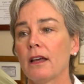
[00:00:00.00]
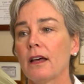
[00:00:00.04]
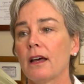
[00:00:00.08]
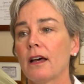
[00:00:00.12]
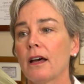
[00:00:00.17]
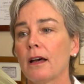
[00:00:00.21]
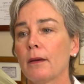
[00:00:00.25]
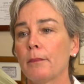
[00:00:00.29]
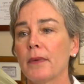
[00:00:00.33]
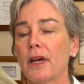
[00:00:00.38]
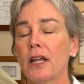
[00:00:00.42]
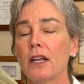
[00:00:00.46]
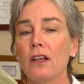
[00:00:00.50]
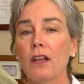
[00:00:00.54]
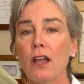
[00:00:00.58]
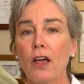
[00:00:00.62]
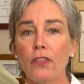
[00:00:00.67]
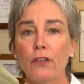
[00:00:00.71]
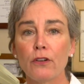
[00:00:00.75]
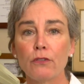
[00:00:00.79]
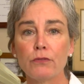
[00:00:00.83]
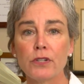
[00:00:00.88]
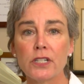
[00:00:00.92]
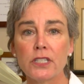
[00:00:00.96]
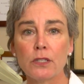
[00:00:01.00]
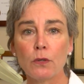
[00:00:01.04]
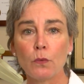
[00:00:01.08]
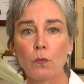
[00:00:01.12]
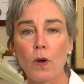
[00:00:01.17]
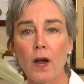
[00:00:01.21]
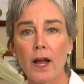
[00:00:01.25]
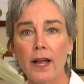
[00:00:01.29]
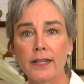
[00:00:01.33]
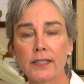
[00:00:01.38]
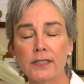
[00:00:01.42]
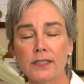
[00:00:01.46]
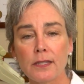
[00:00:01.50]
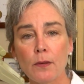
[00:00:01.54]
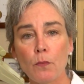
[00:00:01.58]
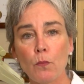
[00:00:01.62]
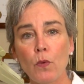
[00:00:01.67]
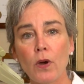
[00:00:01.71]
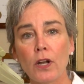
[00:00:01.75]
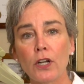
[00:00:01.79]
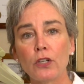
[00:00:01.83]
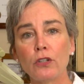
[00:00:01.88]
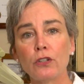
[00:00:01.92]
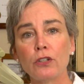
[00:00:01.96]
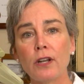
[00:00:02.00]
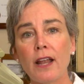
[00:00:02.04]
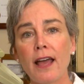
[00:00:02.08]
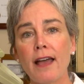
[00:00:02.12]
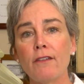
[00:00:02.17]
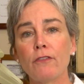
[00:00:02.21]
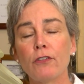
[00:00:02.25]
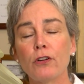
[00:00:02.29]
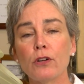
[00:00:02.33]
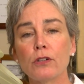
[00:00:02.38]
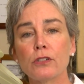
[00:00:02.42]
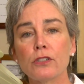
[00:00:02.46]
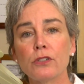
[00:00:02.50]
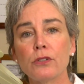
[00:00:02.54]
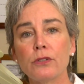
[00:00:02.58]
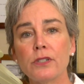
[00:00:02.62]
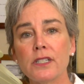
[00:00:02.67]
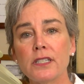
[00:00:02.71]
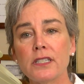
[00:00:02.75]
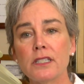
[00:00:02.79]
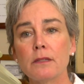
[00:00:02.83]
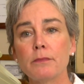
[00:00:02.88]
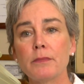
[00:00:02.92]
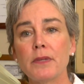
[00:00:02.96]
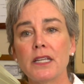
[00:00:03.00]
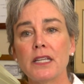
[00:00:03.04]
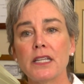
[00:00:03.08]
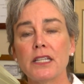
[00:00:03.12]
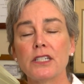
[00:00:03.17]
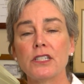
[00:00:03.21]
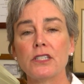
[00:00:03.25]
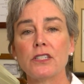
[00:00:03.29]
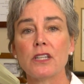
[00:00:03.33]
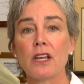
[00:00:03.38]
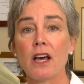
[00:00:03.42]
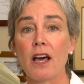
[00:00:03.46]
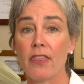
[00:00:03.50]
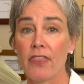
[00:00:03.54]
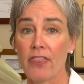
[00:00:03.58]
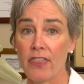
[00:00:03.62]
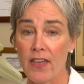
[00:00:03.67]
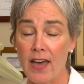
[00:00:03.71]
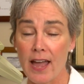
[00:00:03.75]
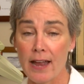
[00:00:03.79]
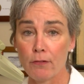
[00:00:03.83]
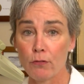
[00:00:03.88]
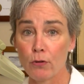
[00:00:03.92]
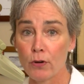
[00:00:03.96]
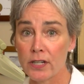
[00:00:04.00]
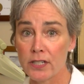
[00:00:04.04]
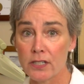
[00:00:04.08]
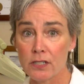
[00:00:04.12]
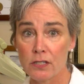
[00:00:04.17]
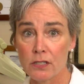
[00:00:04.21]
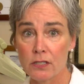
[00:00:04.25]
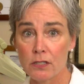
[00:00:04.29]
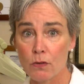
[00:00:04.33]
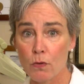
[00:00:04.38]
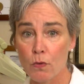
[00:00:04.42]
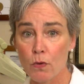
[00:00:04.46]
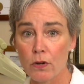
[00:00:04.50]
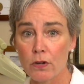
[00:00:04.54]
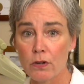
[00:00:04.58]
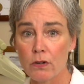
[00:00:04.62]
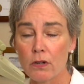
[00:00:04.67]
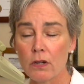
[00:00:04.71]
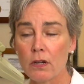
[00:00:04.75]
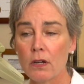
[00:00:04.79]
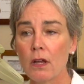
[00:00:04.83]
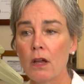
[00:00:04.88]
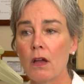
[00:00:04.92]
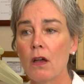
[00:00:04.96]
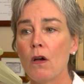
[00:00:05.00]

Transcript: Um, another reason why someone could have hirsutism is a thyroid disorder